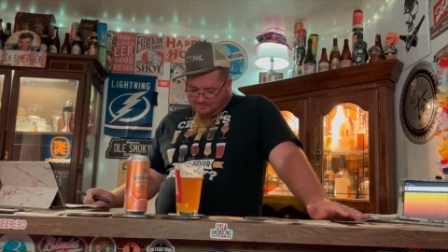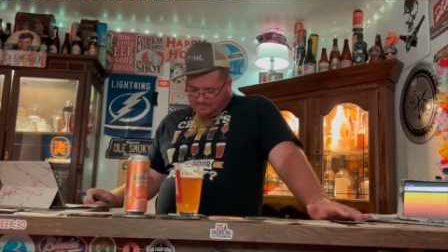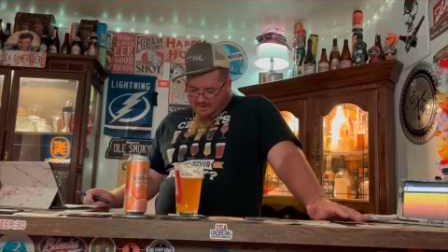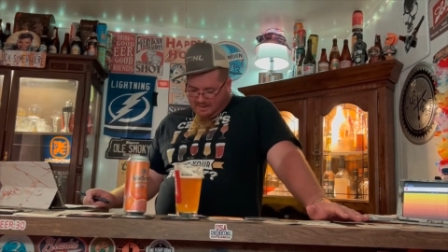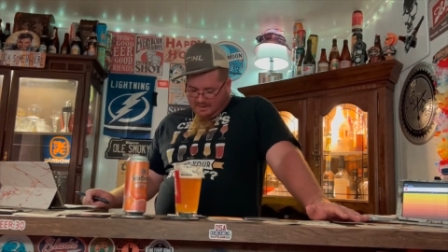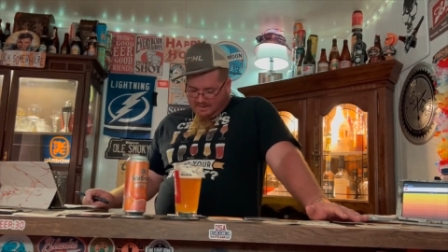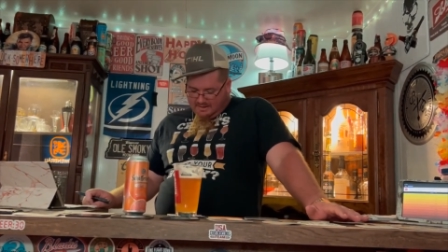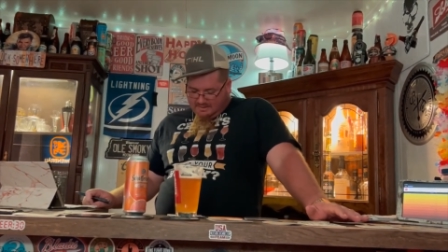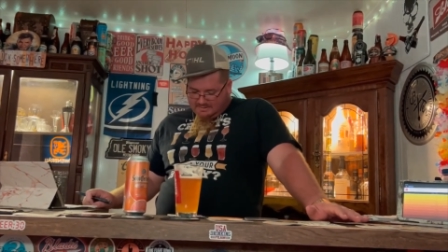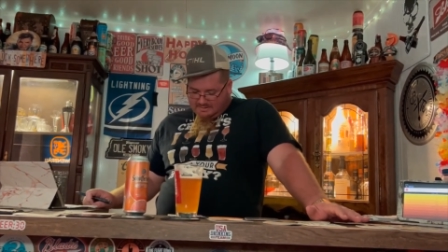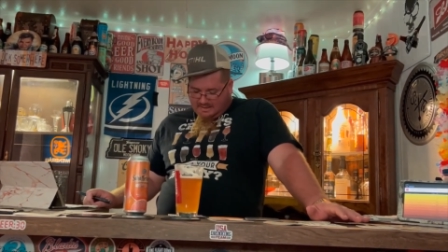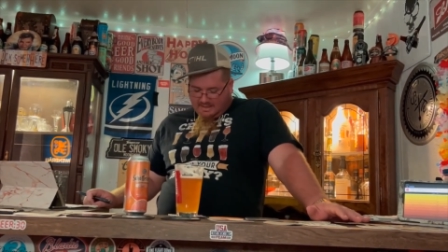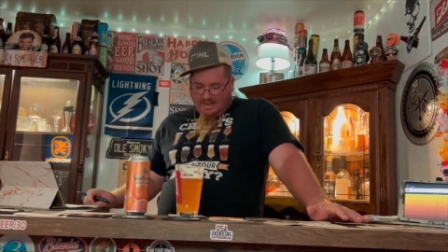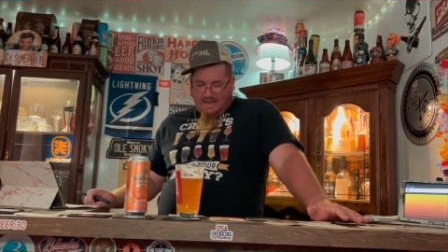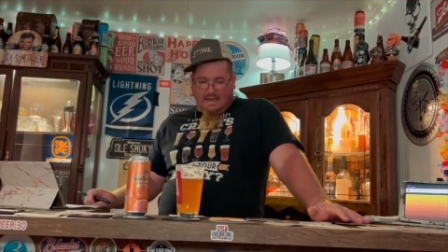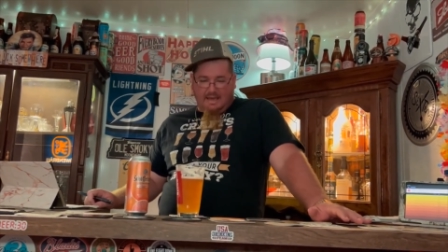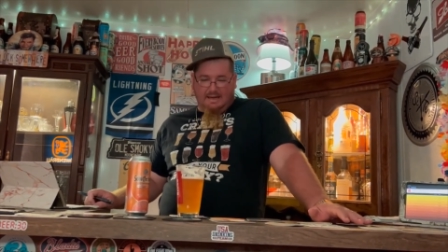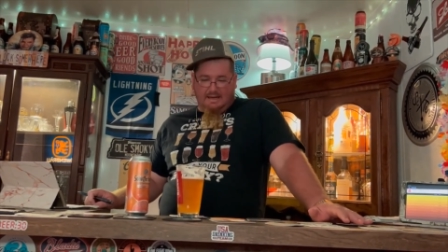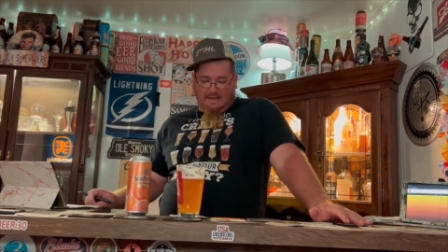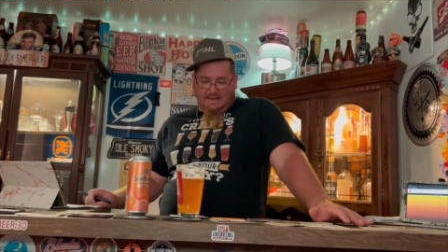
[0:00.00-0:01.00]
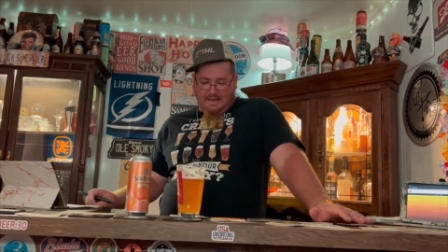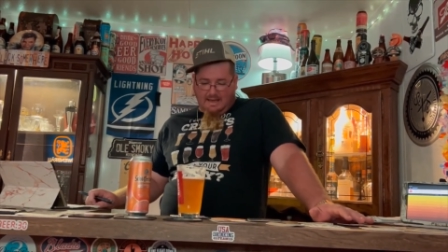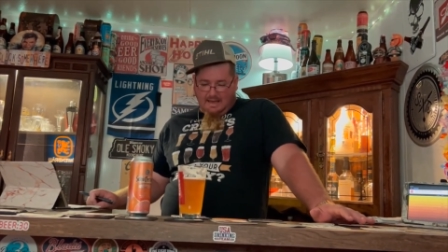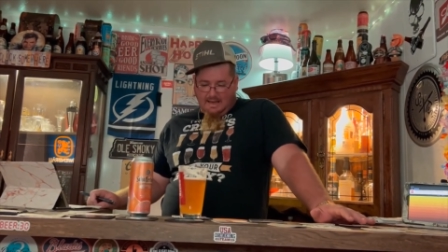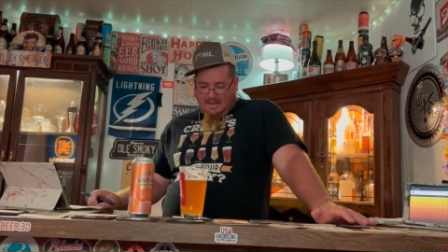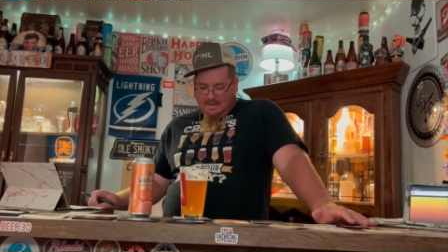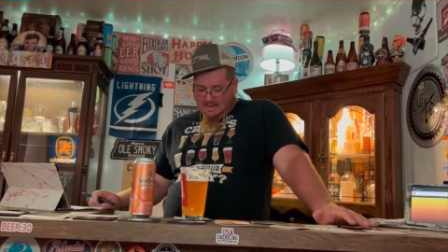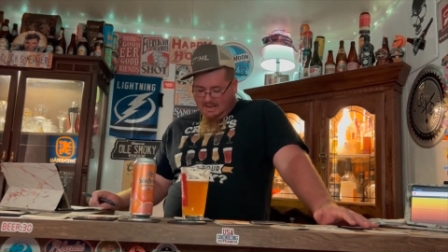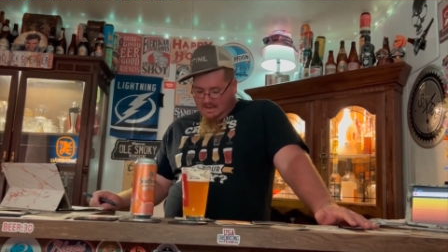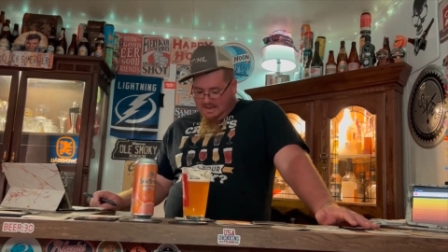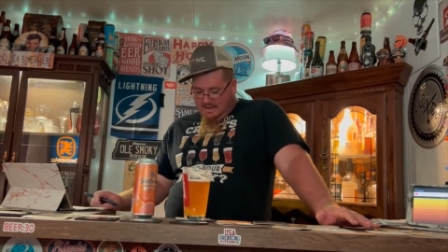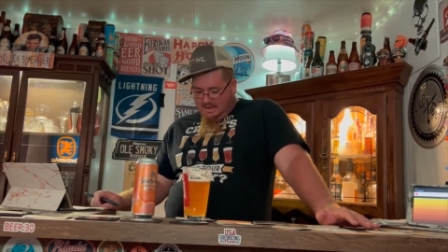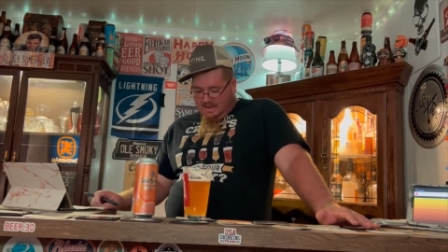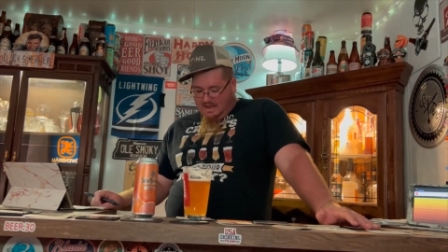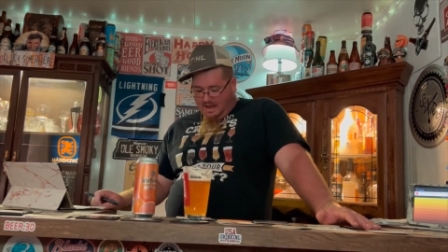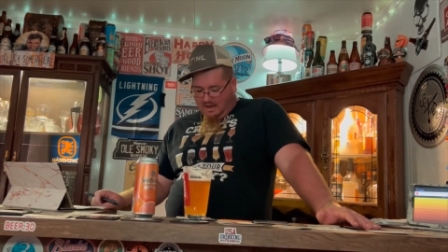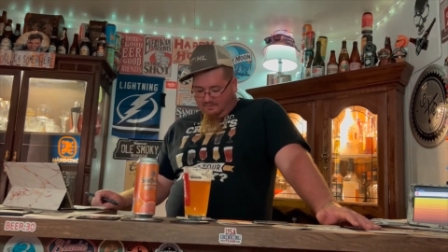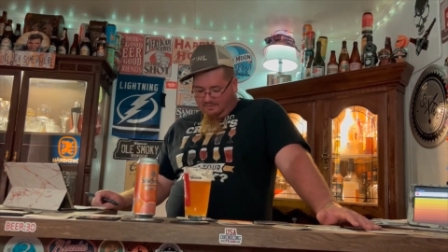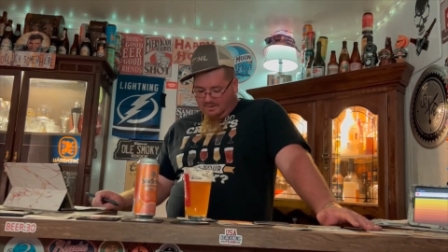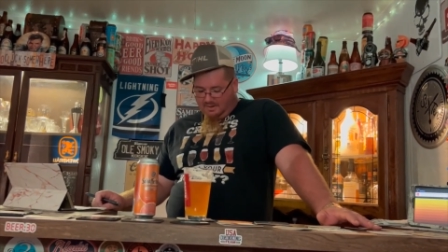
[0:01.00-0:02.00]
it gets a 80
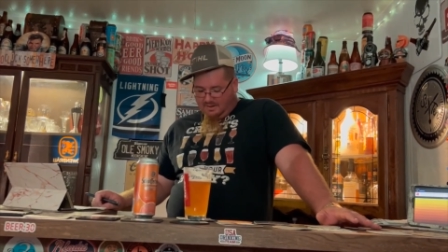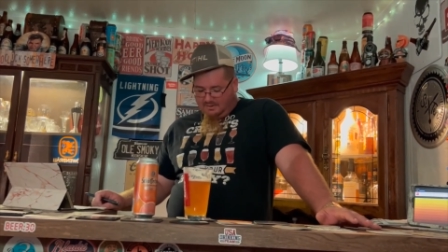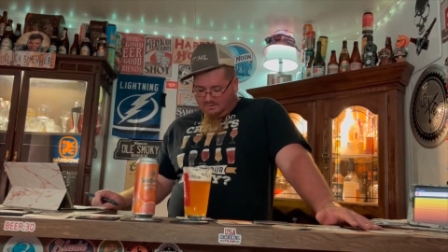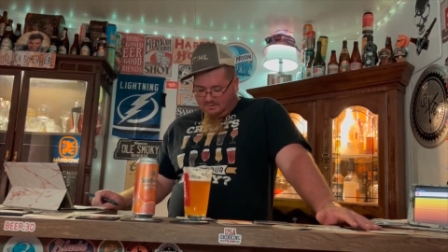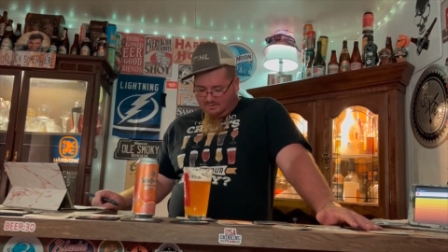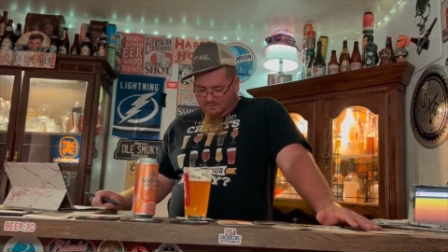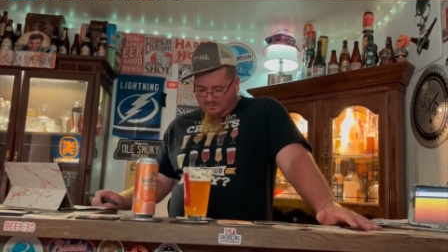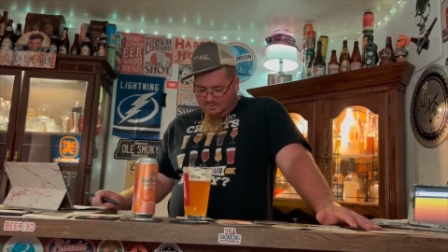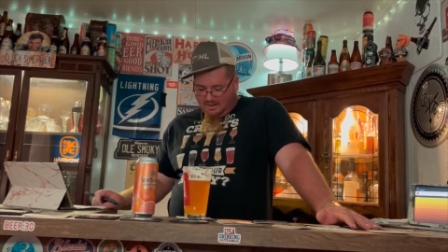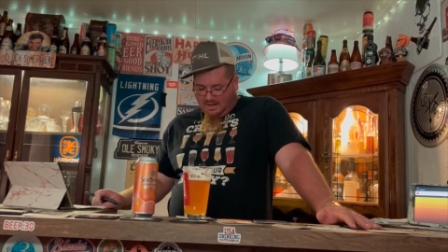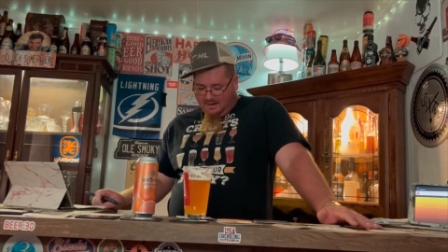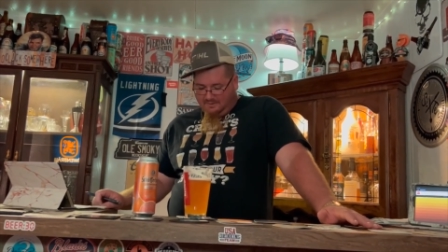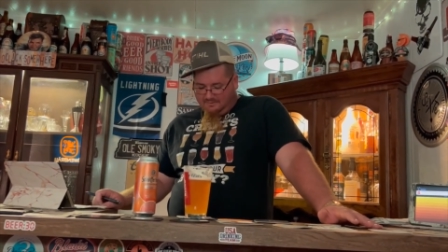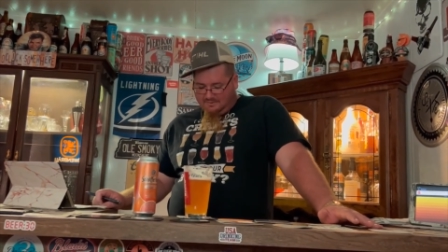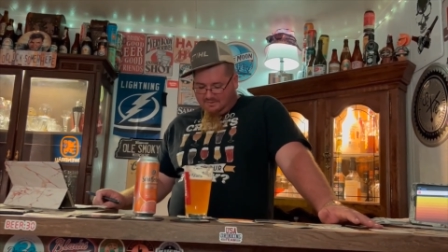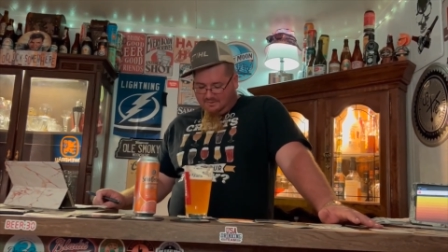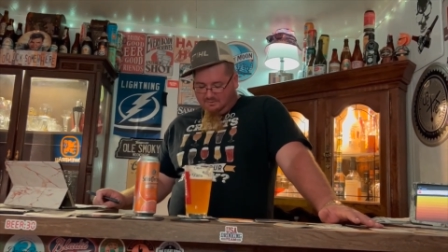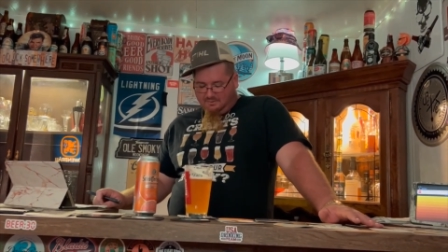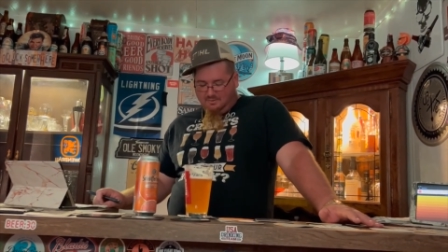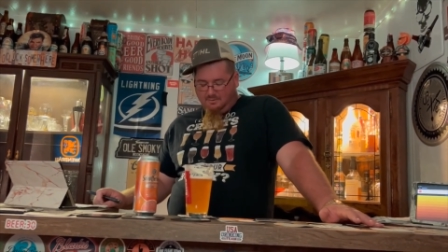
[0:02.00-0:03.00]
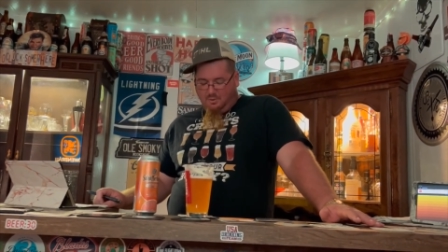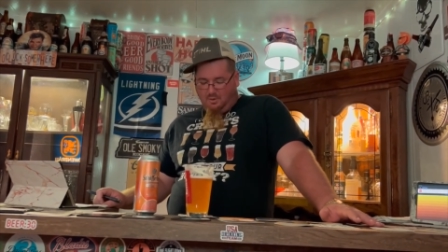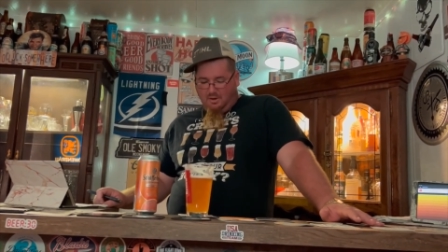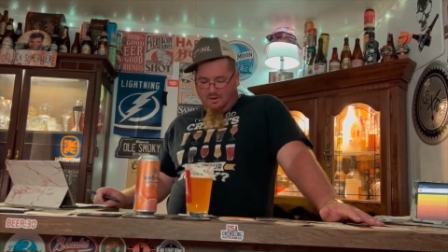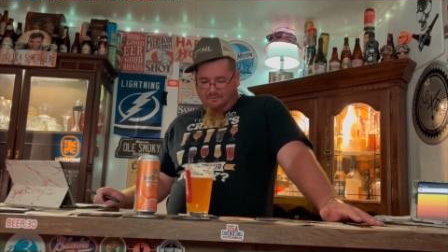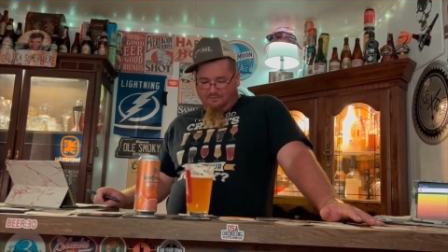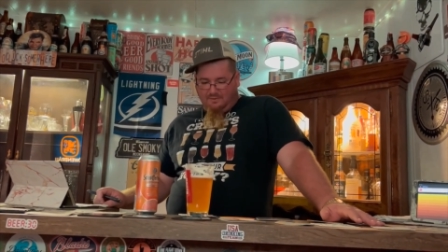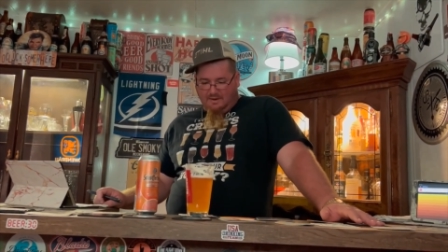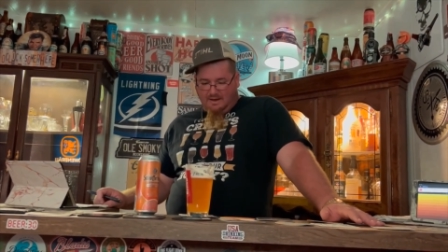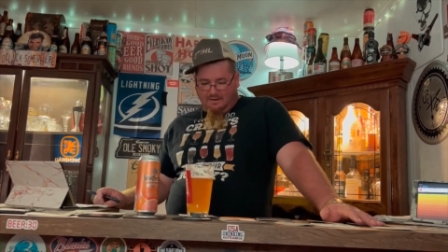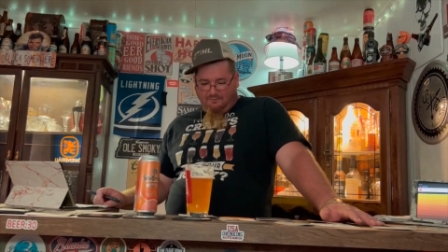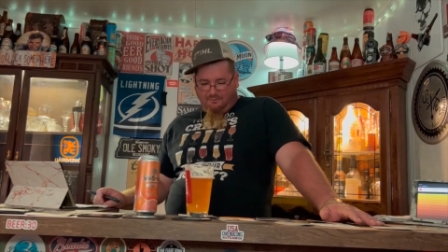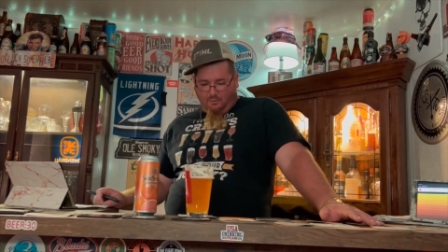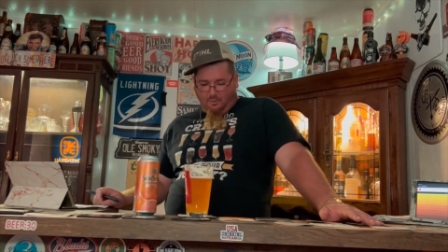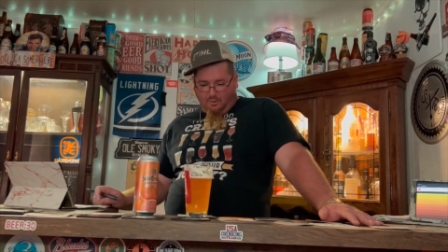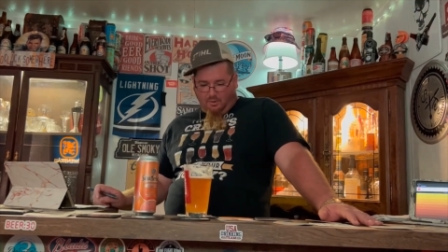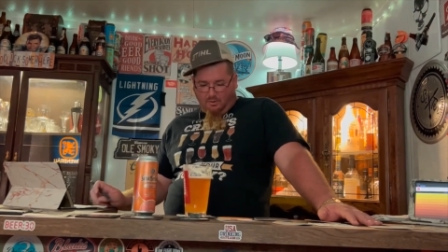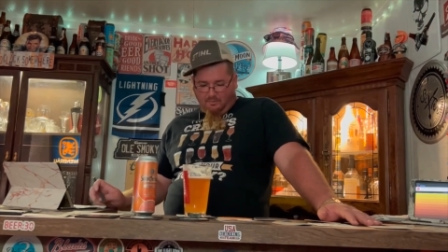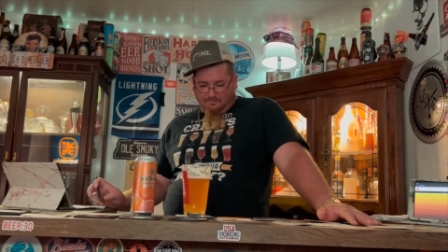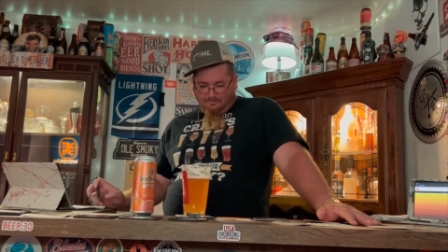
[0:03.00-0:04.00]
out of 100 with an average of
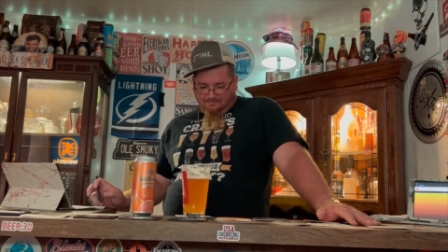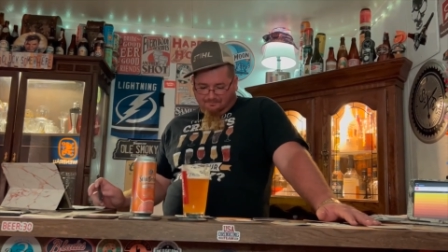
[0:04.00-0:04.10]
3.54.